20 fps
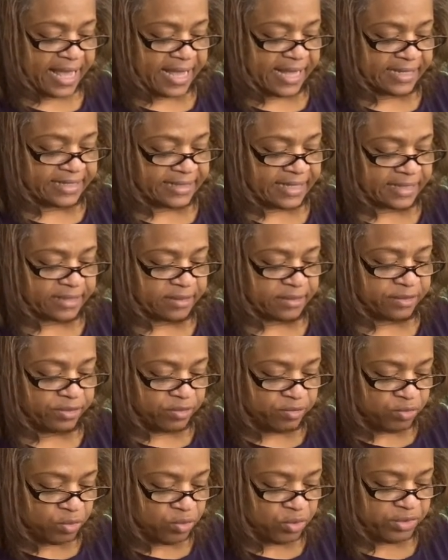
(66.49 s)
It says,
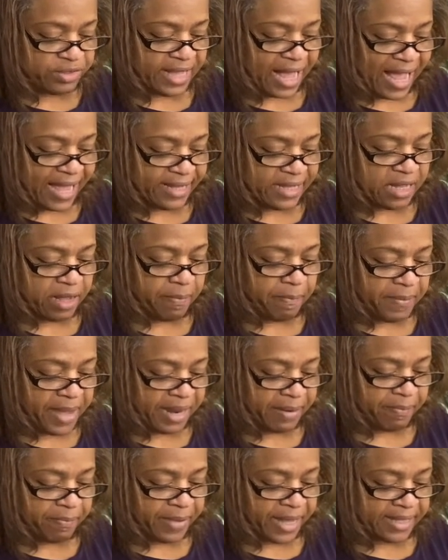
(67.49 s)
Through thy
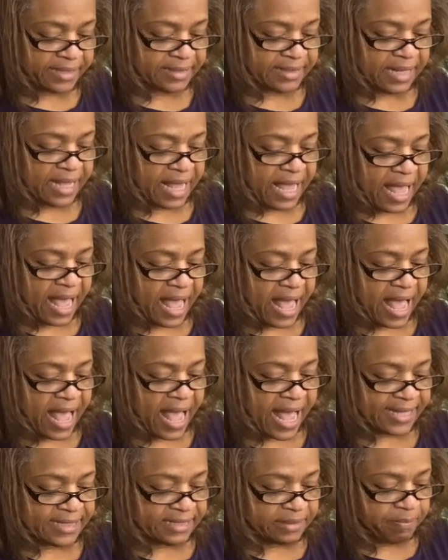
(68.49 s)
commandment
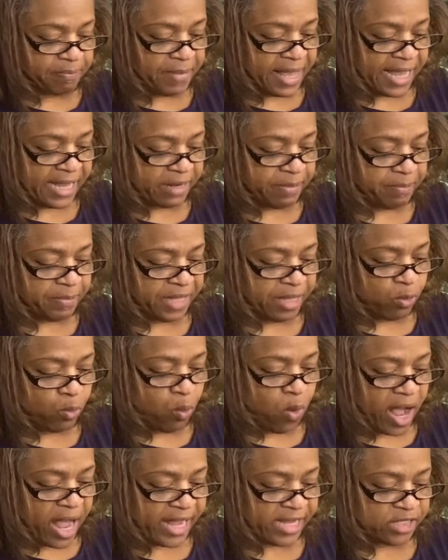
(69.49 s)
has made me
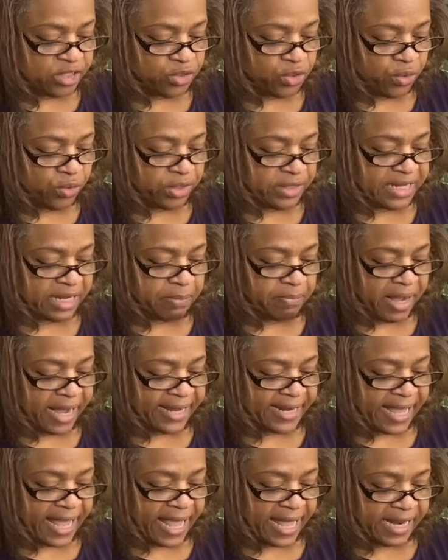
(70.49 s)
wiser than
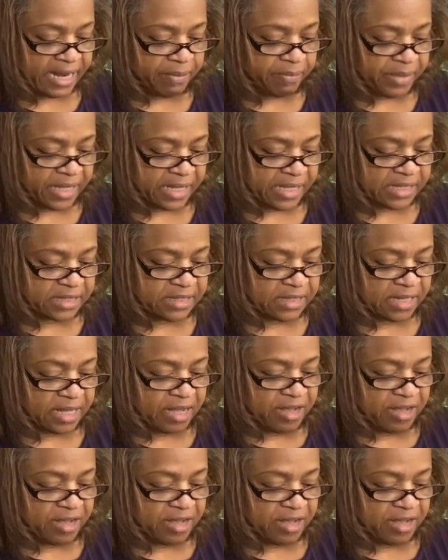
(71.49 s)
mine enemies,